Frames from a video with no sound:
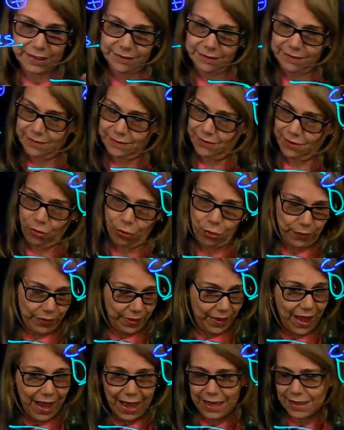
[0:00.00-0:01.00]
or
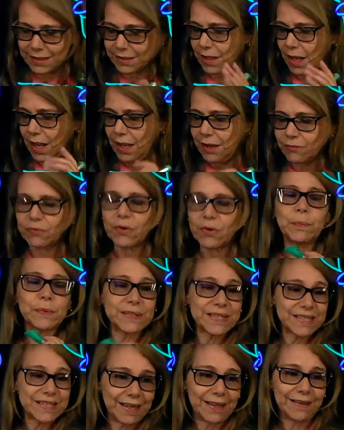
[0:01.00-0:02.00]
that
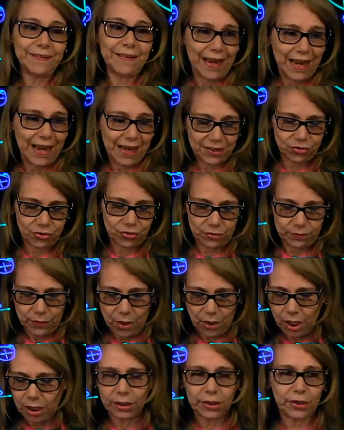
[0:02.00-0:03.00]
represent the actual
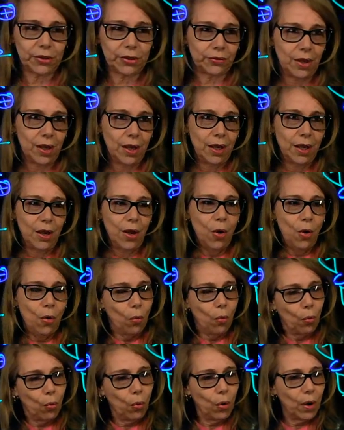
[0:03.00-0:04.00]
molecule.
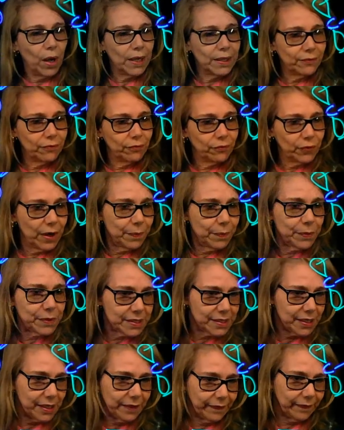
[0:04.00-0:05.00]
What
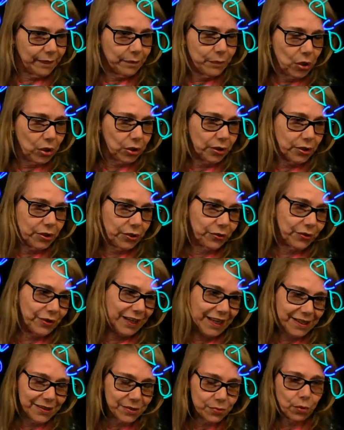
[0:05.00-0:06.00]
represents the molecule
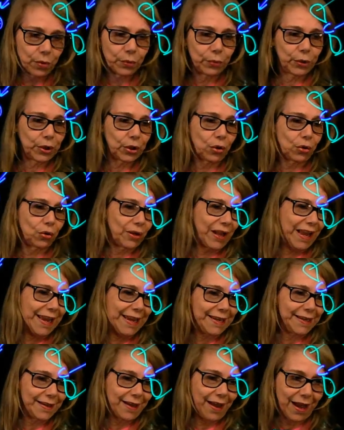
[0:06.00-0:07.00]
is what we call a
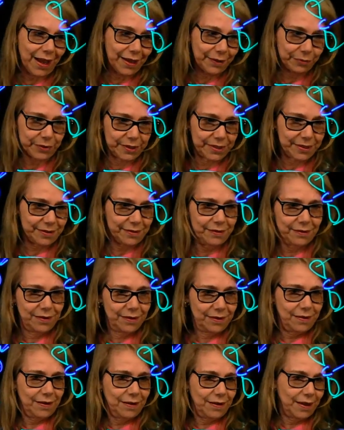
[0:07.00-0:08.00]
hybrid,
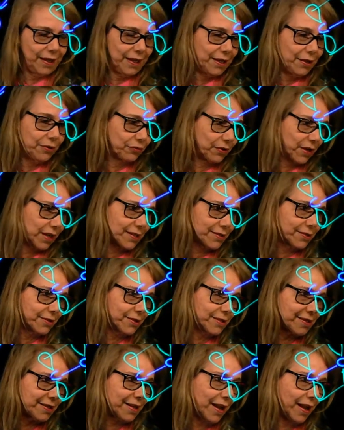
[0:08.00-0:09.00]
a
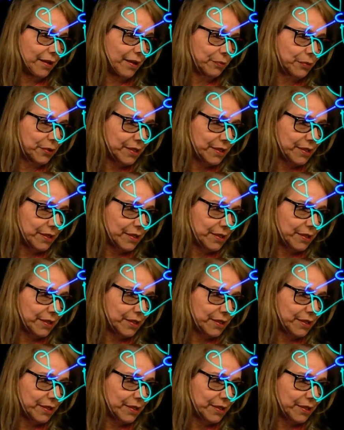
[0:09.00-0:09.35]
resonance hybrid.